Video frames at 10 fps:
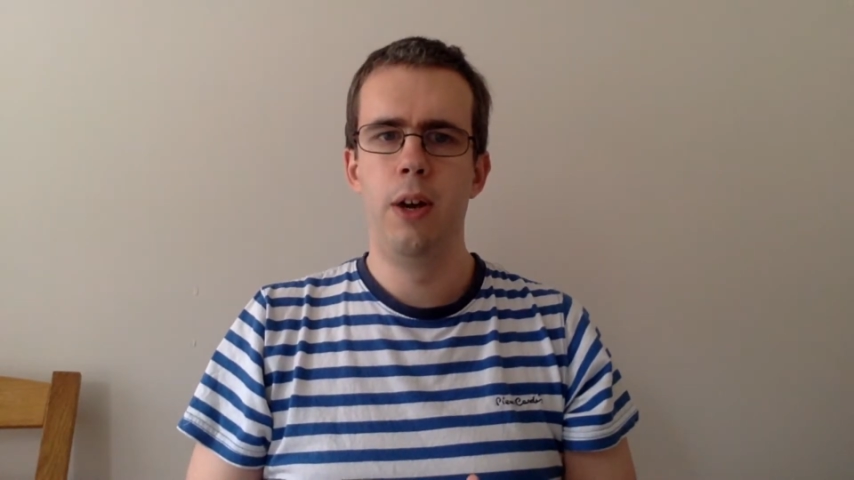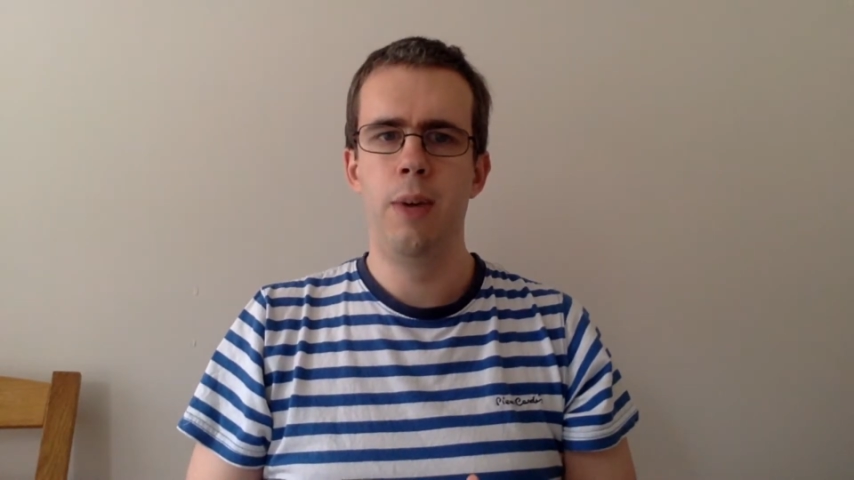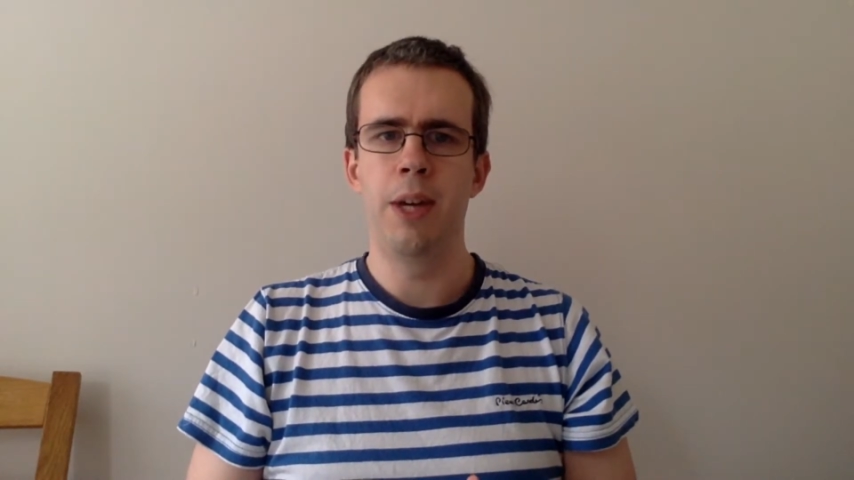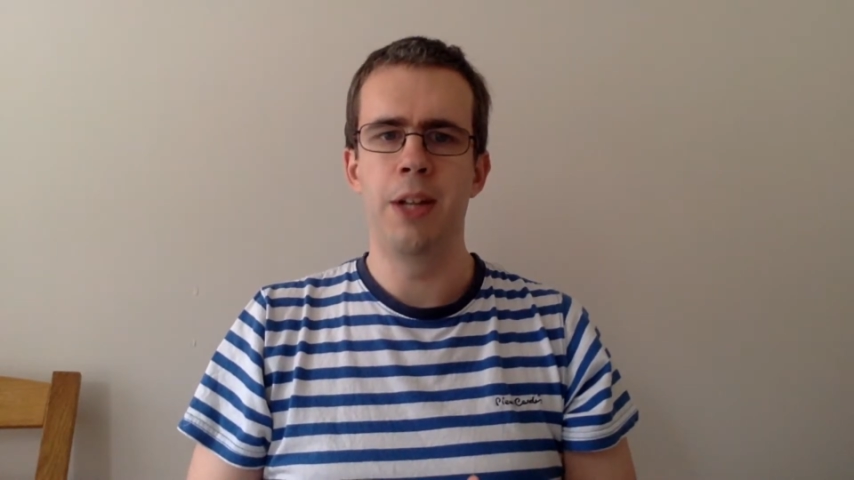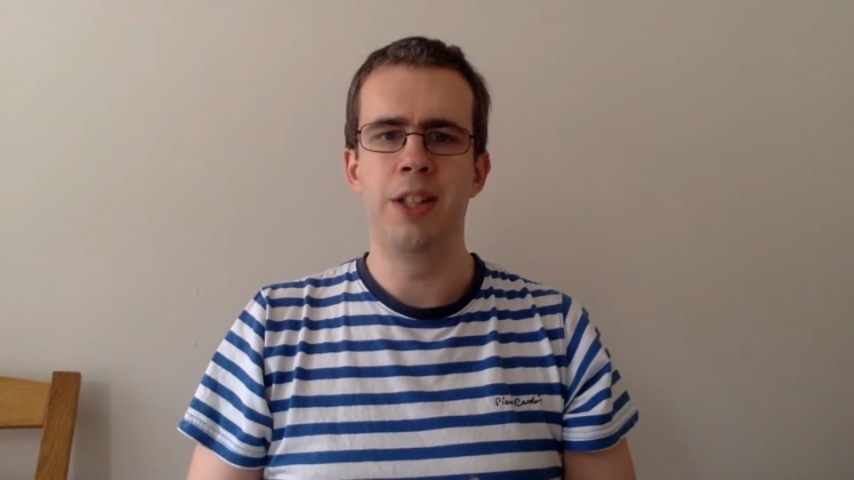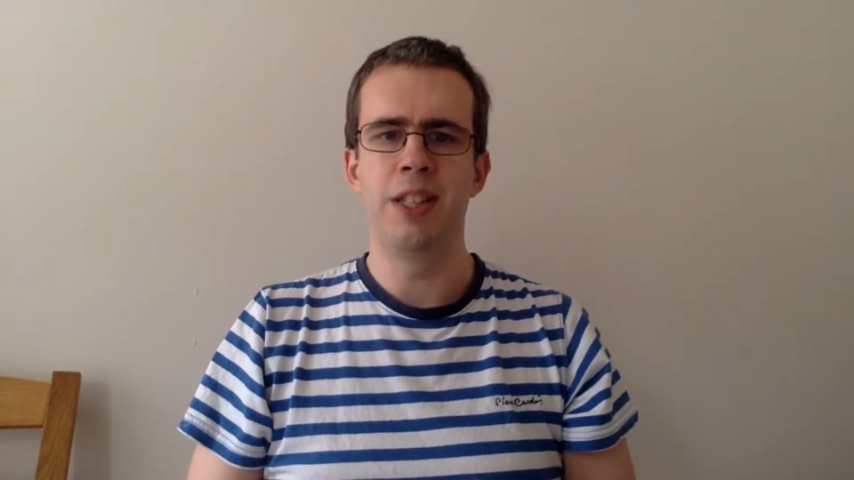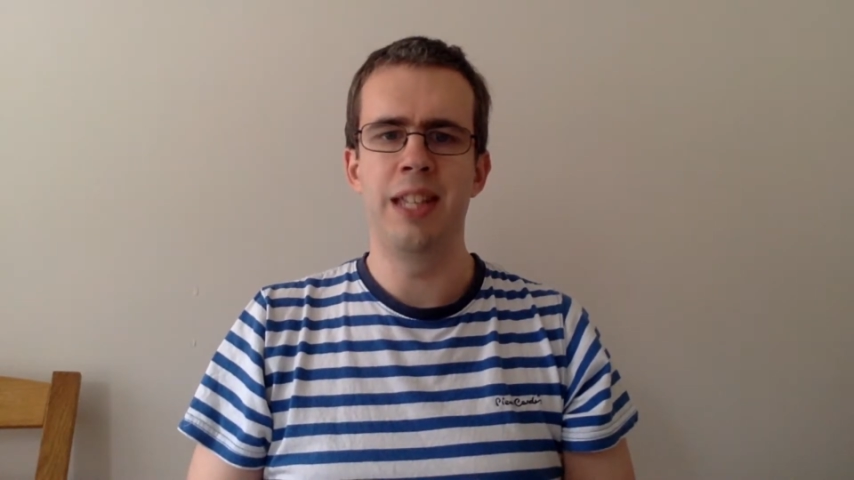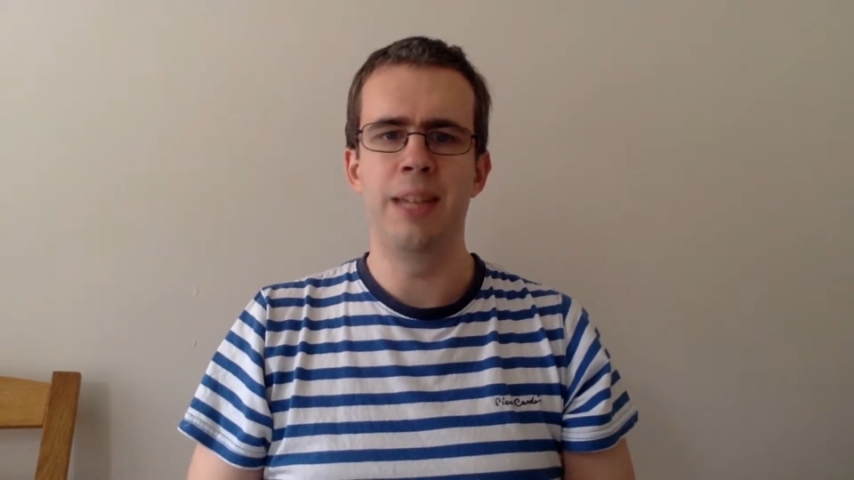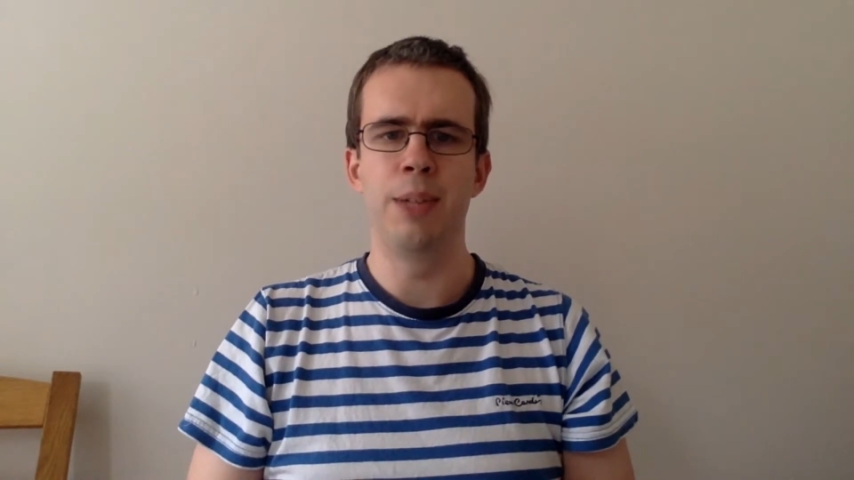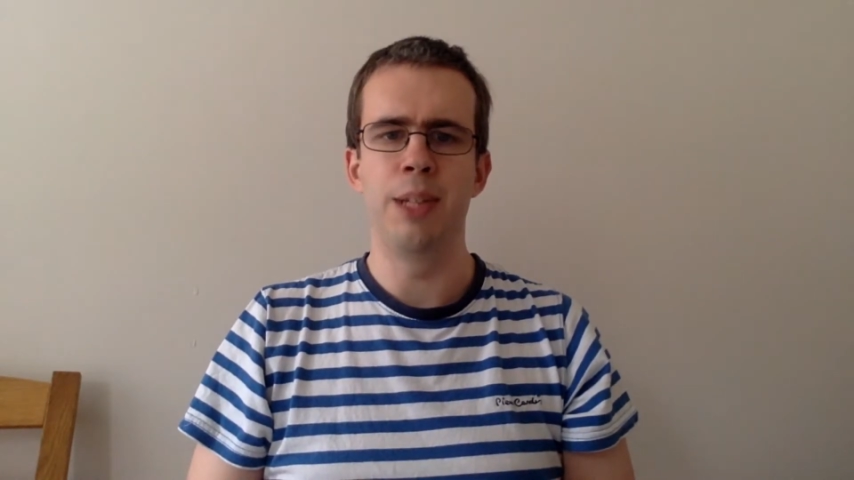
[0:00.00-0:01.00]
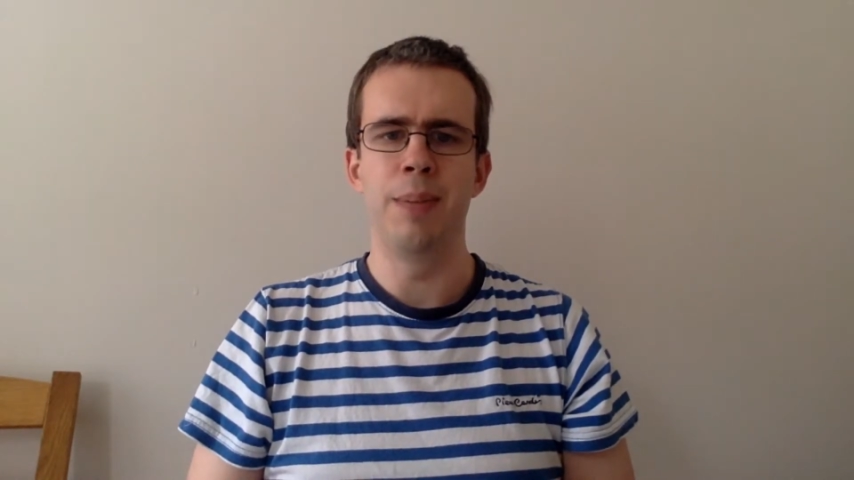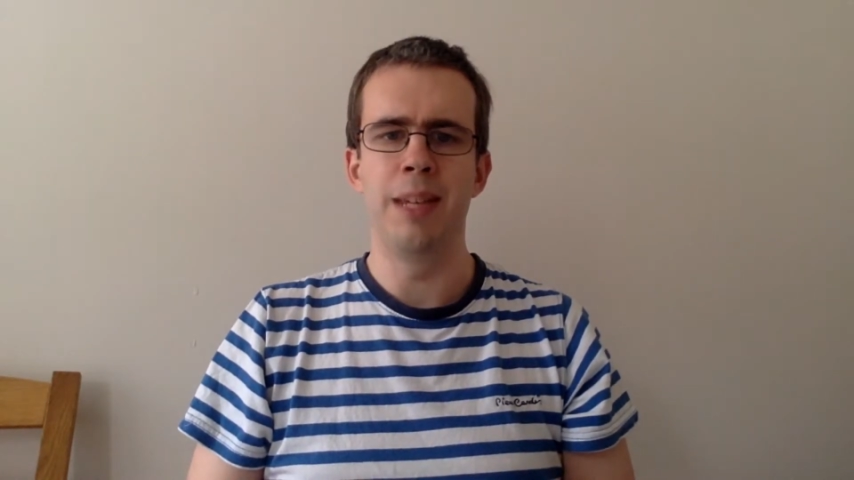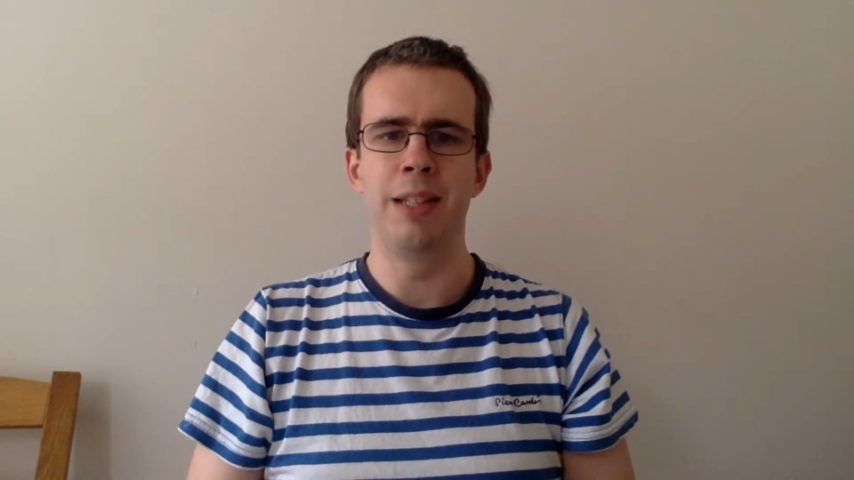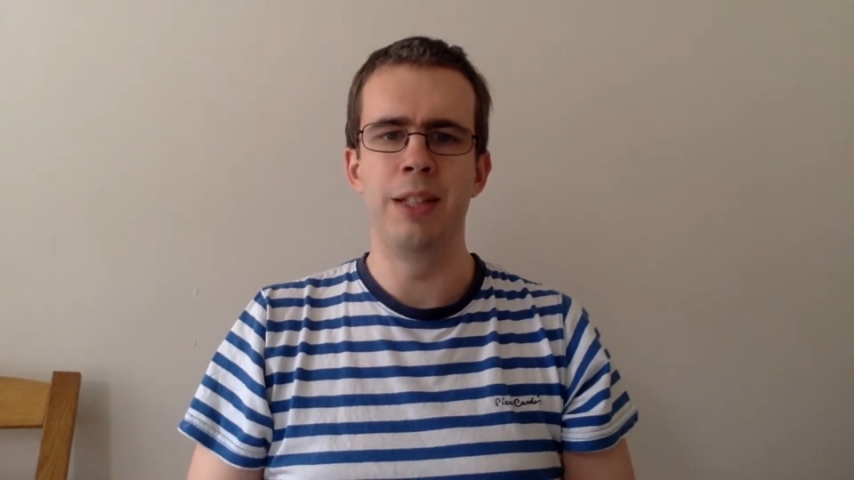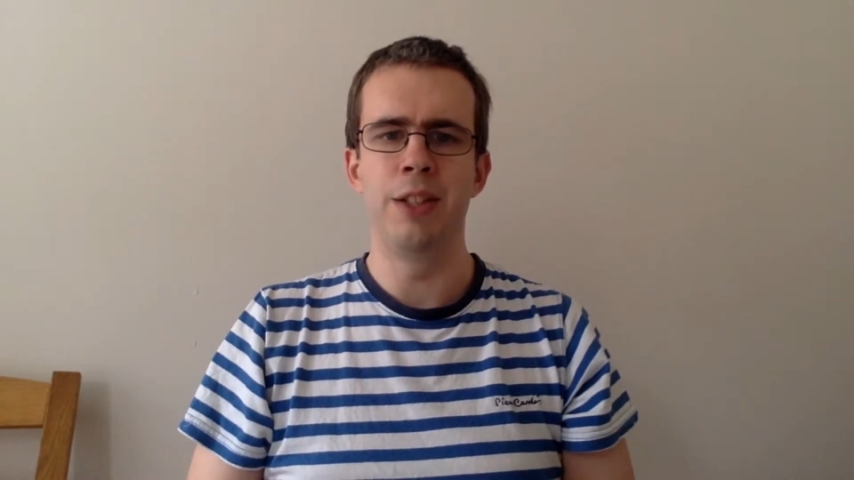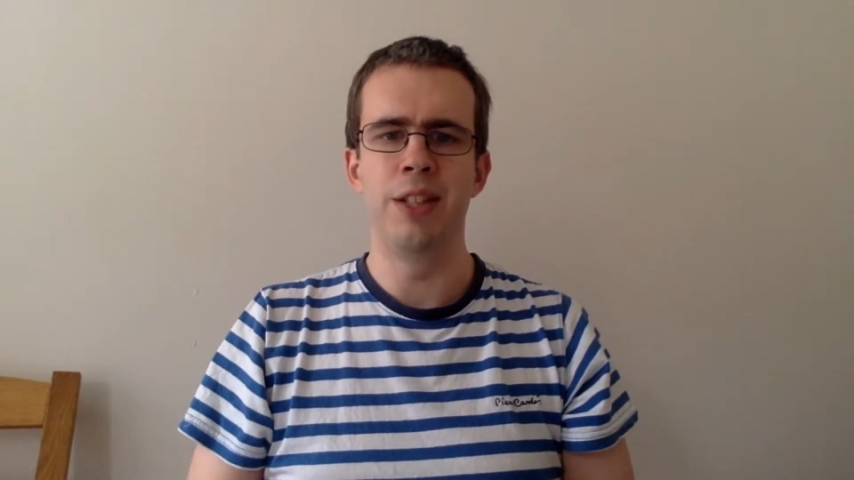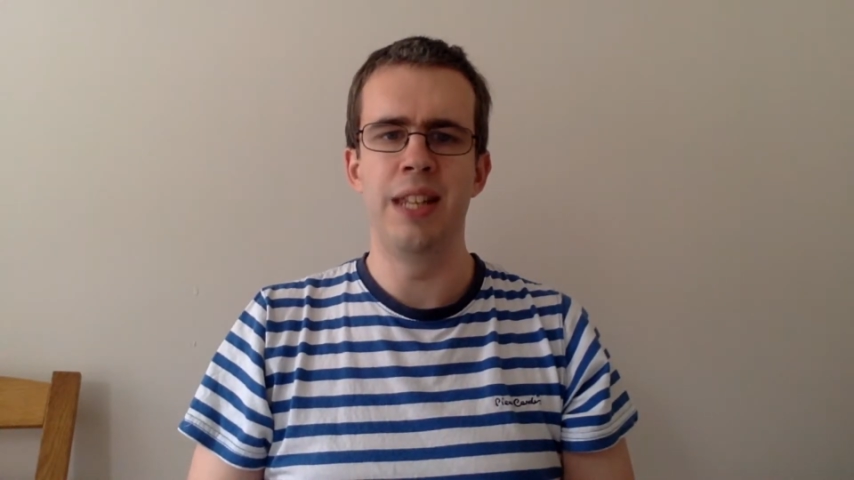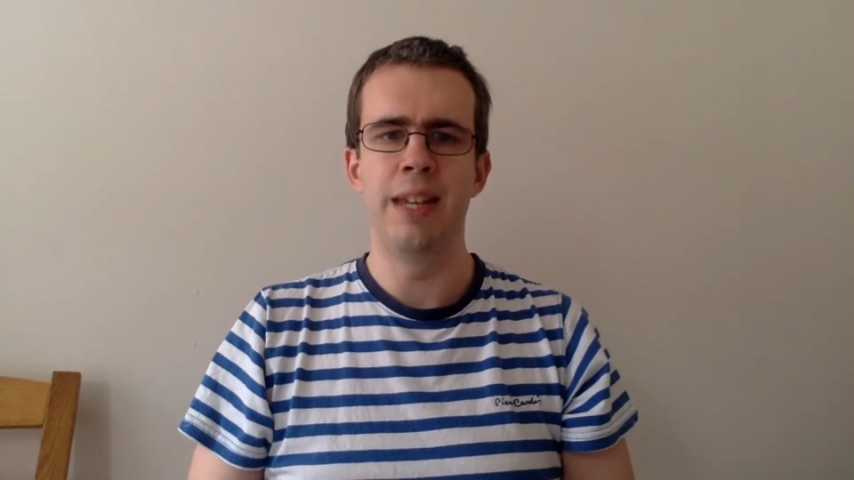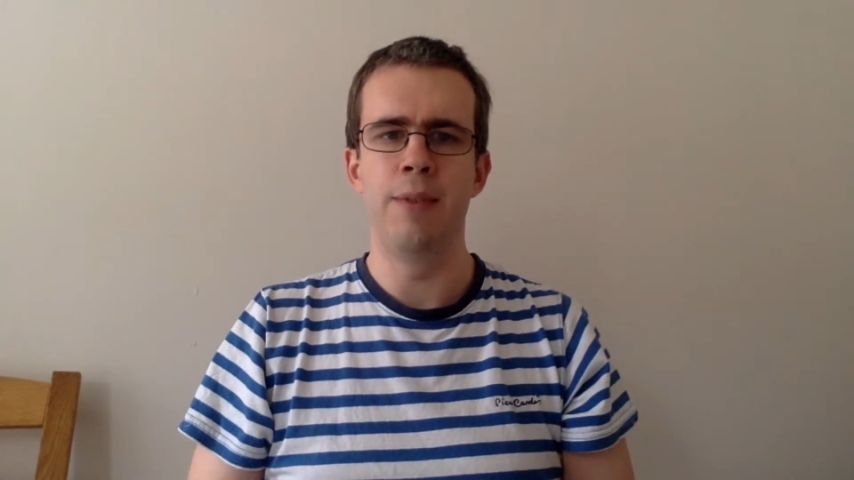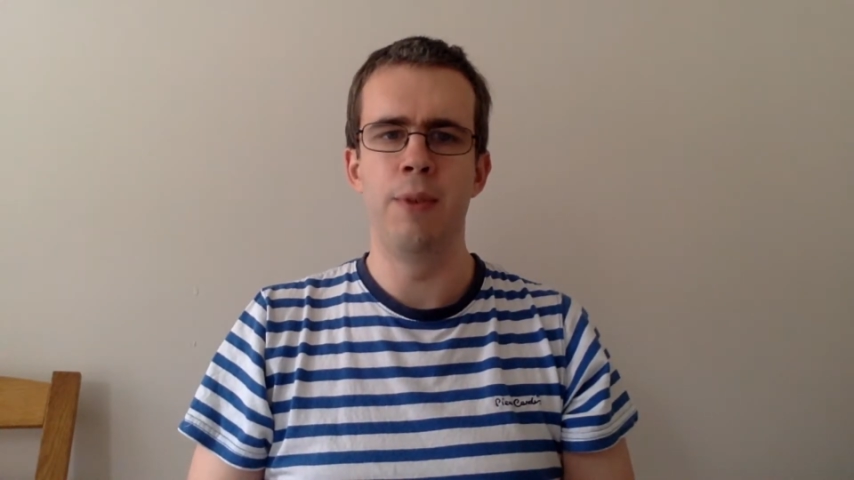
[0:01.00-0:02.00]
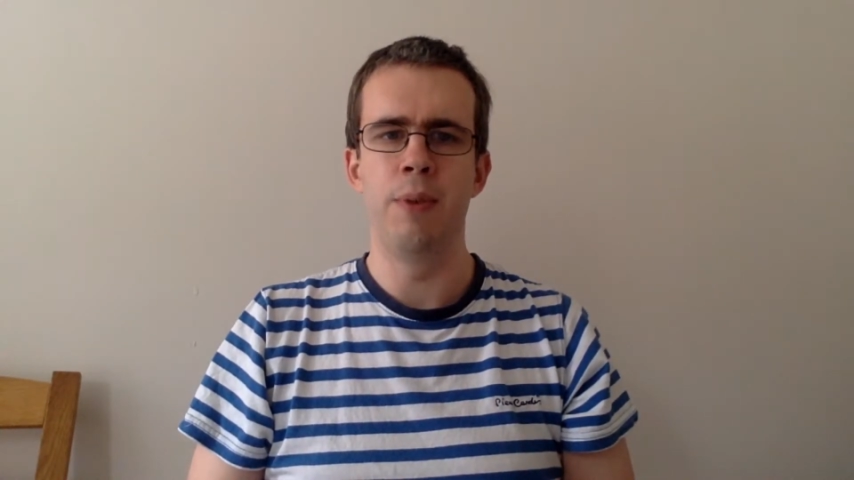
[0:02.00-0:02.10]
We're going to see what it means to live